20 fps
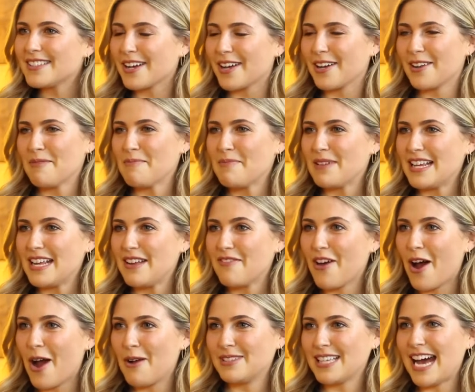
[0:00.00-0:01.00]
I couldn't believe
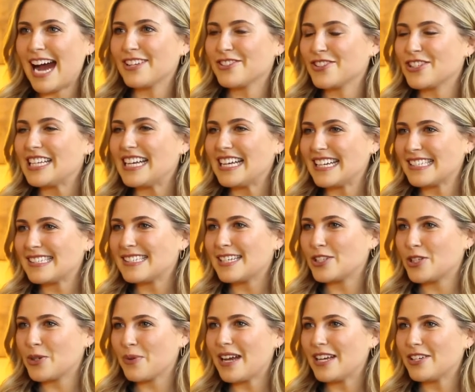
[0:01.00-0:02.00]
that I was actually in a
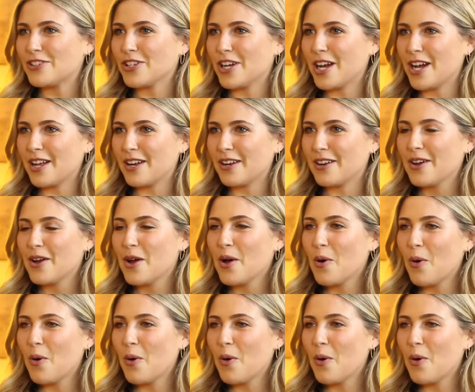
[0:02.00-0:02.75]
situation